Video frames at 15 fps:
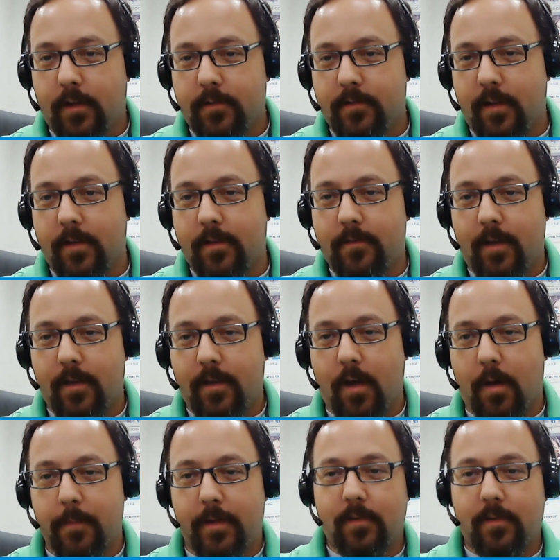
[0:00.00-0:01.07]
Jay
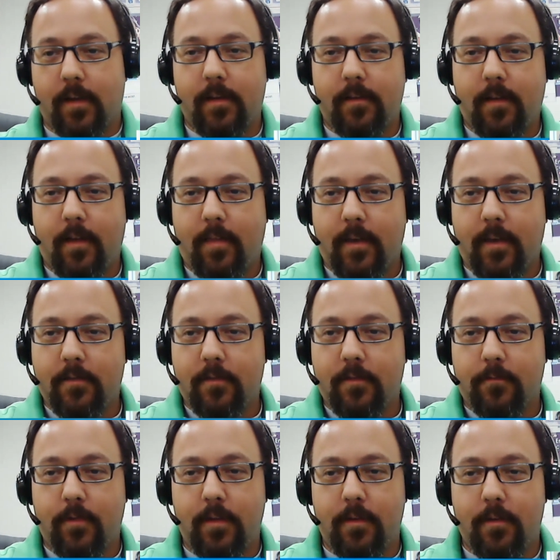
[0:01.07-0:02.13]
comments, I like to
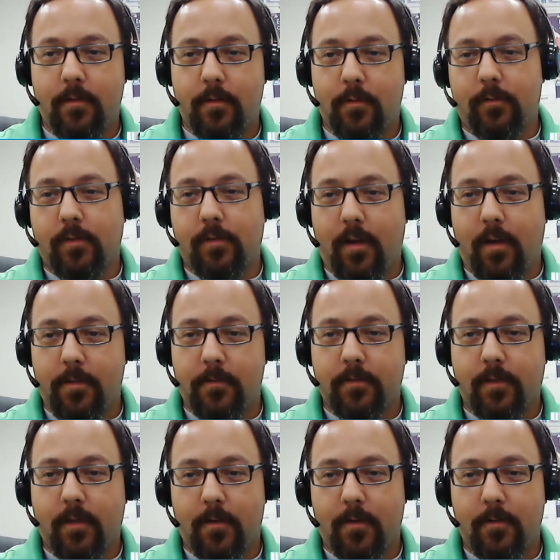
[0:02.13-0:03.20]
reuse others'
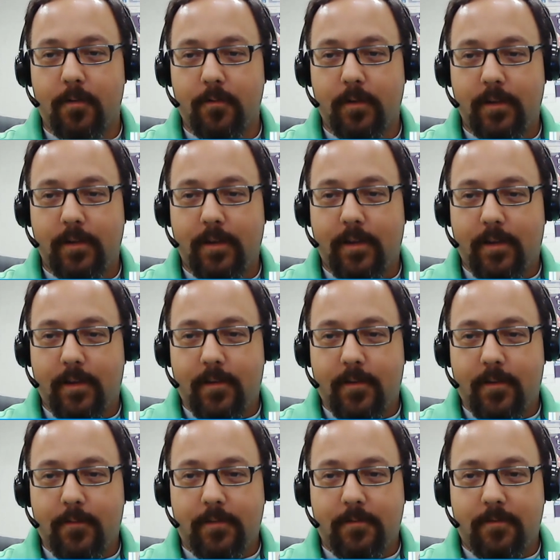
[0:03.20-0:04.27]
code,
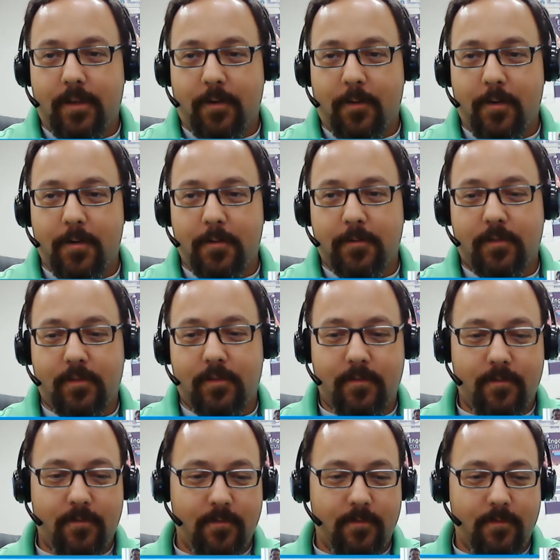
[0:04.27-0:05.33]
in quotes.
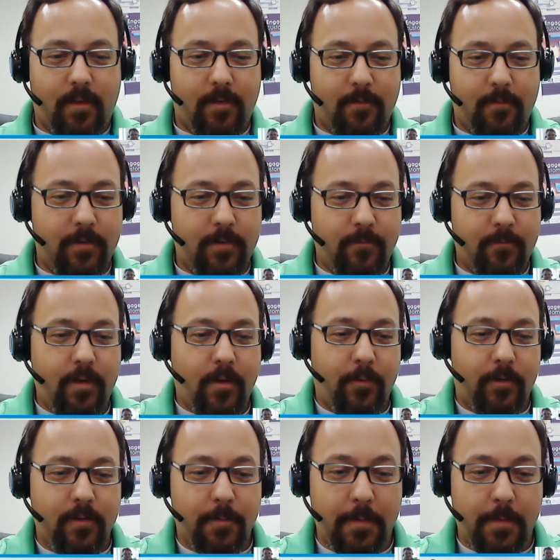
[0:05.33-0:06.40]
We know
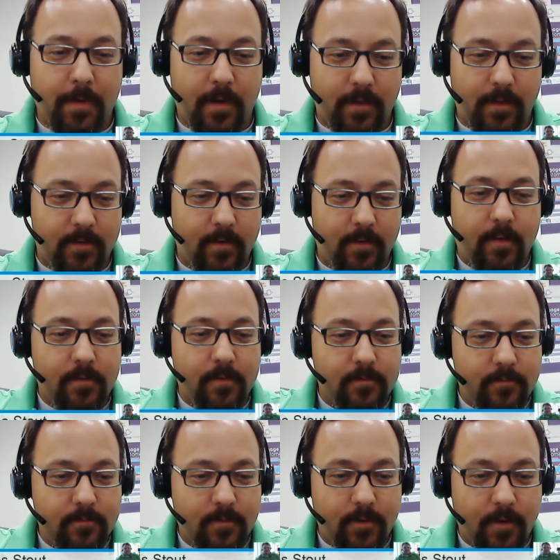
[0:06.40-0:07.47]
what you mean by that, Jay.
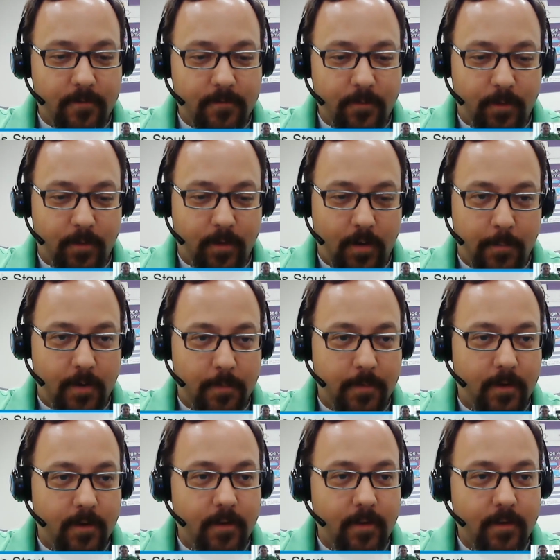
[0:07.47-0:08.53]
You're not fooling anybody,
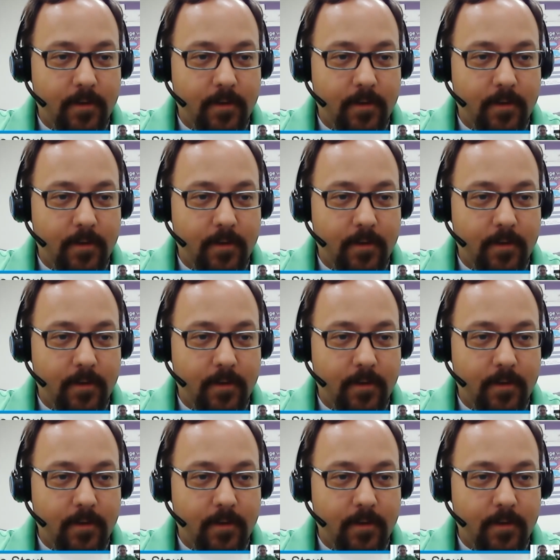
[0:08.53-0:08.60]
buddy.